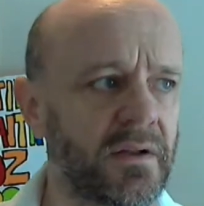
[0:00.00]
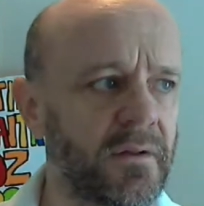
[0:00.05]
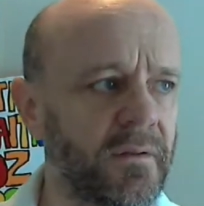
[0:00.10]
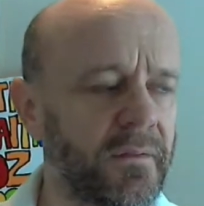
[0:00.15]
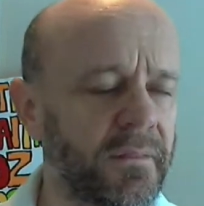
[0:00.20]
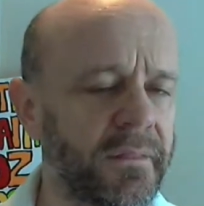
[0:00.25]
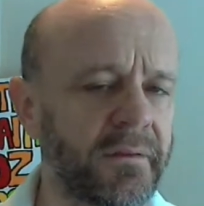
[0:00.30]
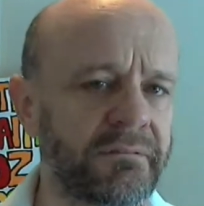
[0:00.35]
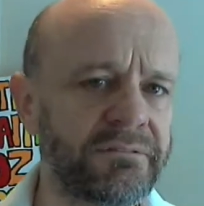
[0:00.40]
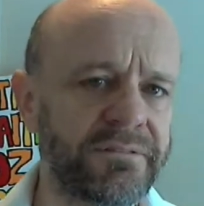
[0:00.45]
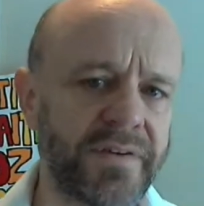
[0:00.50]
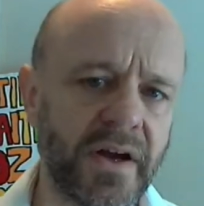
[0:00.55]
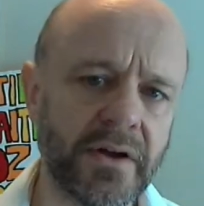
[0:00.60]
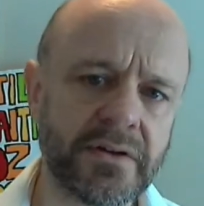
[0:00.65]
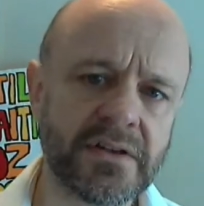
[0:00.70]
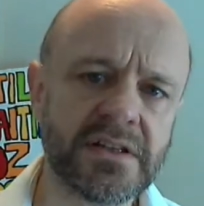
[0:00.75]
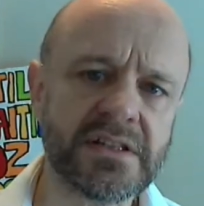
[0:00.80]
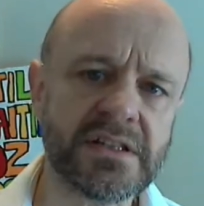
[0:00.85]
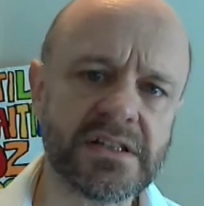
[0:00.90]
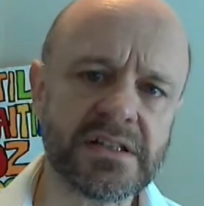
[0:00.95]
The
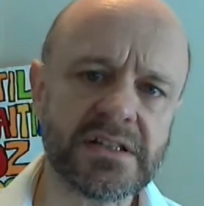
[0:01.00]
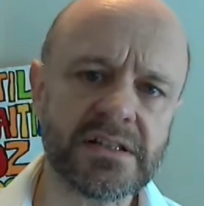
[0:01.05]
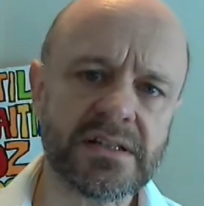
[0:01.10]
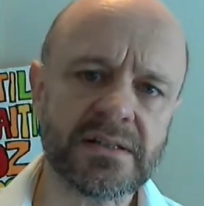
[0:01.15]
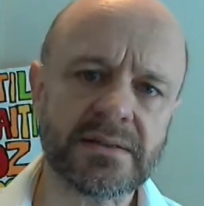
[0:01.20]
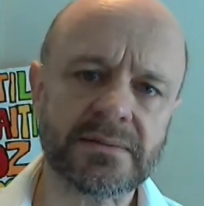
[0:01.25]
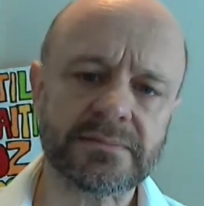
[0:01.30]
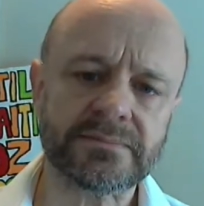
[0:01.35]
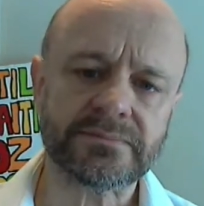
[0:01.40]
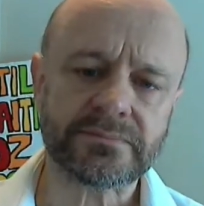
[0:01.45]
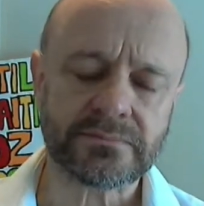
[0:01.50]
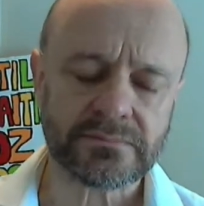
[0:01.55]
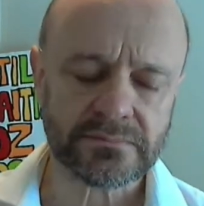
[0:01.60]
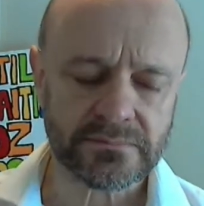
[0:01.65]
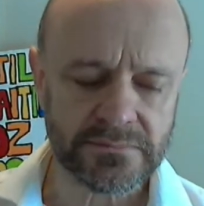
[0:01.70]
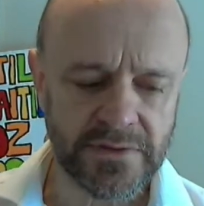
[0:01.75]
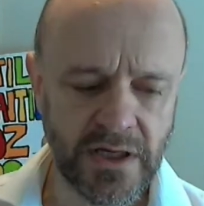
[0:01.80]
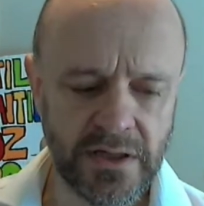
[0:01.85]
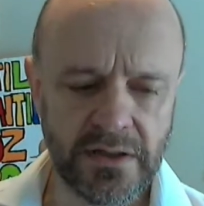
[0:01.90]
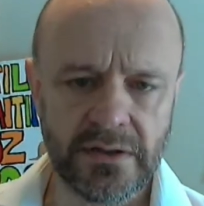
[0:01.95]
focus
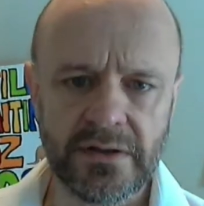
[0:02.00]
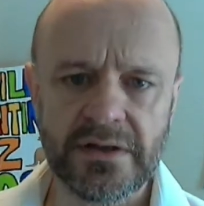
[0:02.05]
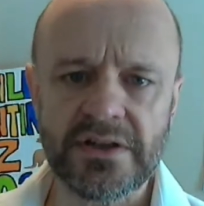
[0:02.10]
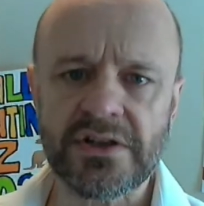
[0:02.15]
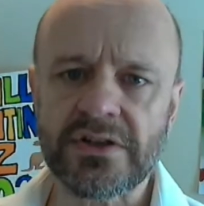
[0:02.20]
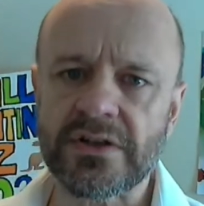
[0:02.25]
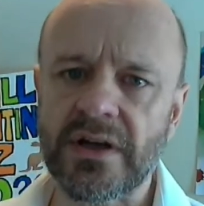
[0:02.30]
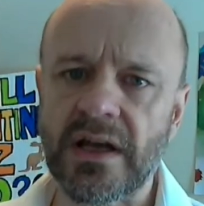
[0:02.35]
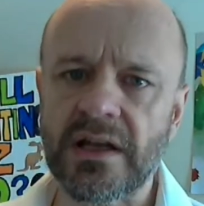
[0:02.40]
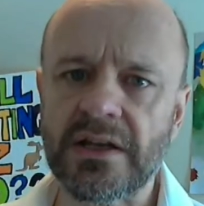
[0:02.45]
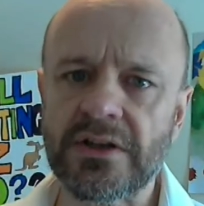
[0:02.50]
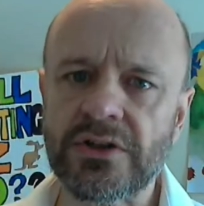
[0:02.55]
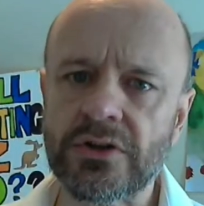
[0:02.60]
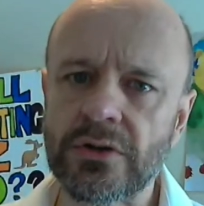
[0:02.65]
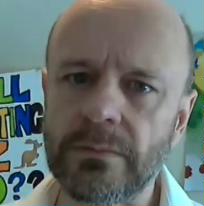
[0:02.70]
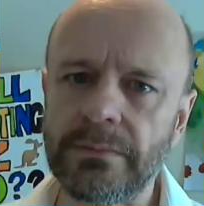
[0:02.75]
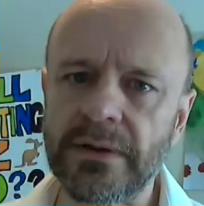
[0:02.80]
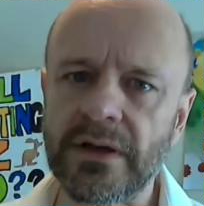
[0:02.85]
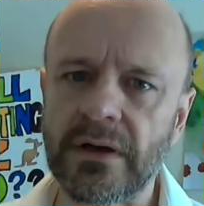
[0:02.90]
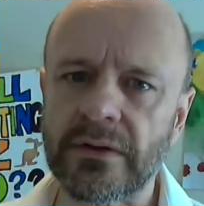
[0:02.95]
here in Australia
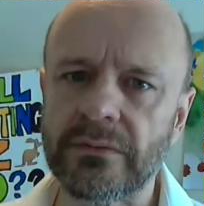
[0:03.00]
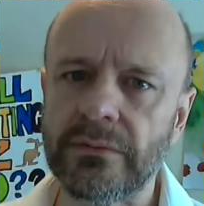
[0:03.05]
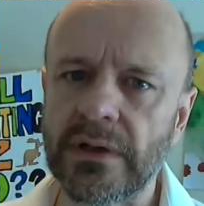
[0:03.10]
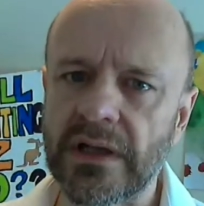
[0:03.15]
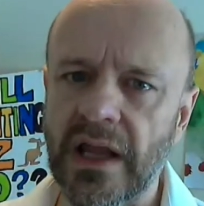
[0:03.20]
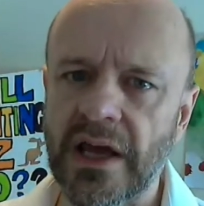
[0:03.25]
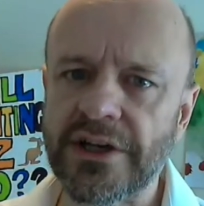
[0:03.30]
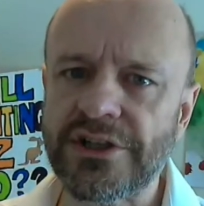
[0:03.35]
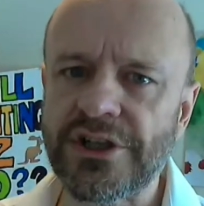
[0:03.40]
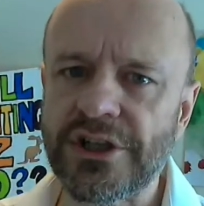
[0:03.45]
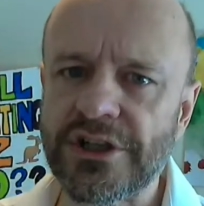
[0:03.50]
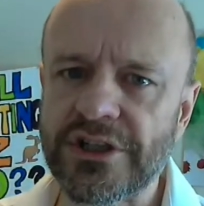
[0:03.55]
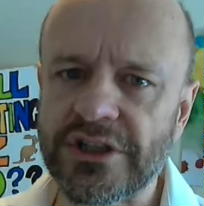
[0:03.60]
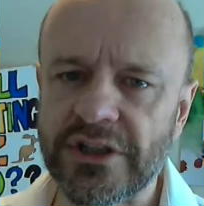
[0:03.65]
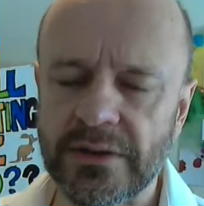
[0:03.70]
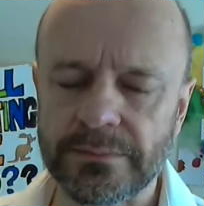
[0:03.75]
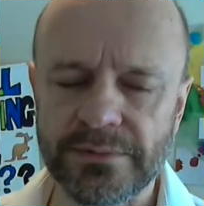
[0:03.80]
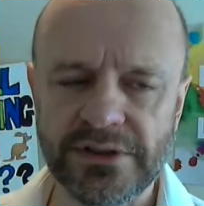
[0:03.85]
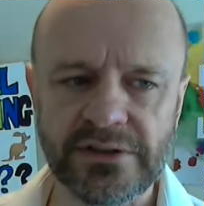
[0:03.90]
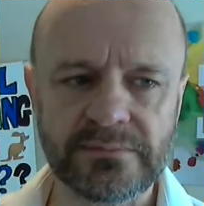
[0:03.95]
should be on
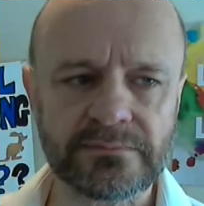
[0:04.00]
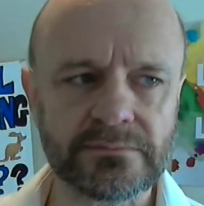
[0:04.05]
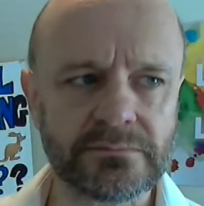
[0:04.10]
relationships.